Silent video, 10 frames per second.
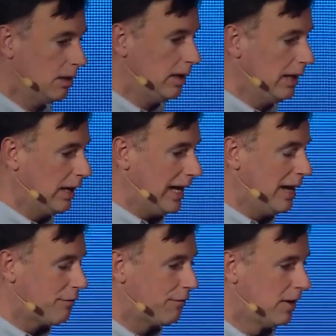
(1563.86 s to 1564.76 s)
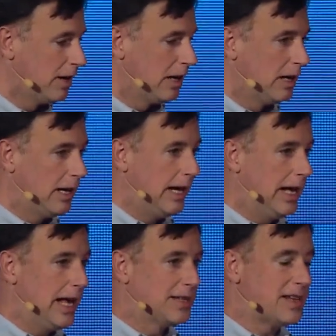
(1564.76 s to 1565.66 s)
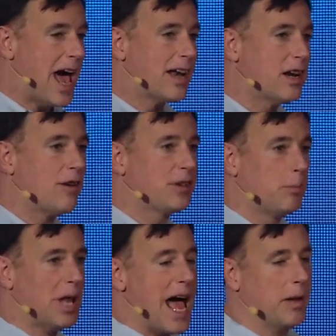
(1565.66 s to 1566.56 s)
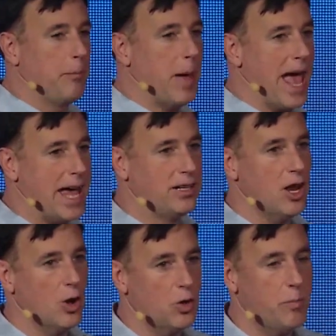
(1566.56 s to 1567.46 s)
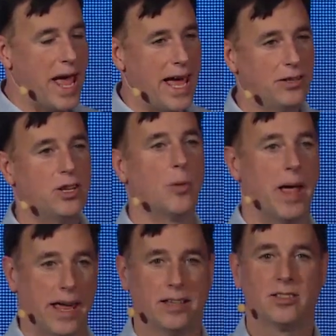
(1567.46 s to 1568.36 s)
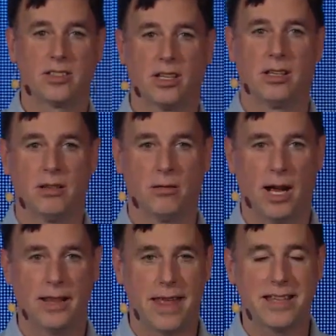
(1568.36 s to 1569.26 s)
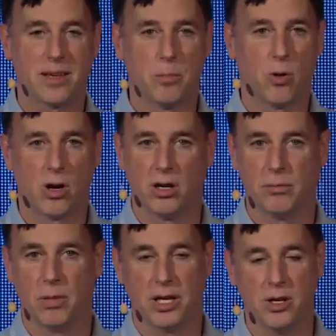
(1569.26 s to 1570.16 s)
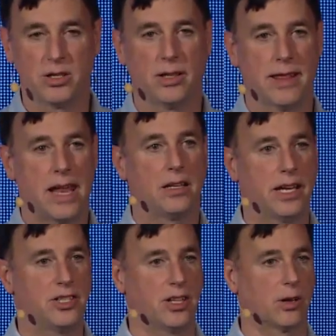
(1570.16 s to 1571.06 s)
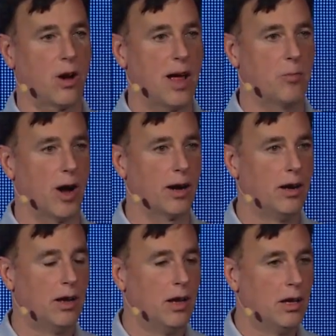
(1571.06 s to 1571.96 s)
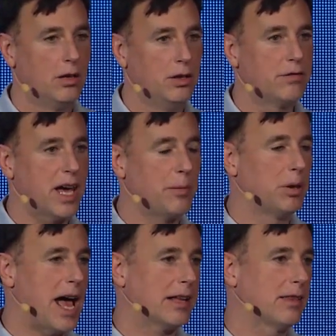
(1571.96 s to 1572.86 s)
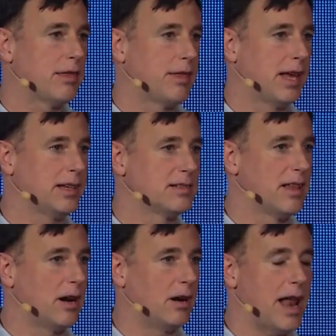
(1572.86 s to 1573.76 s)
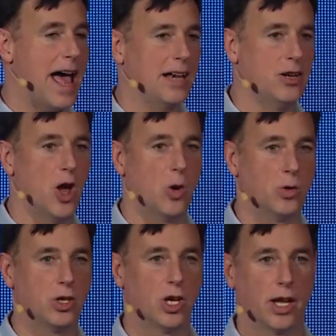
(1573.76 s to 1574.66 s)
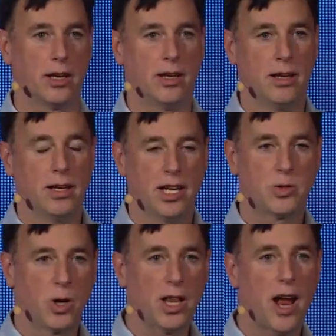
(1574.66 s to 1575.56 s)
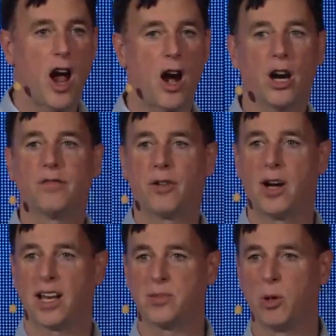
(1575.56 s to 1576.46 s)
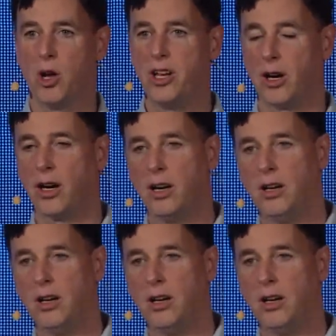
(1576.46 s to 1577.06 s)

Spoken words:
it's not enough to block known bad domains, right? That's important, but usually that'll get you the crimeware. You've got to block the things that are not known good. It's really hard for an exploiter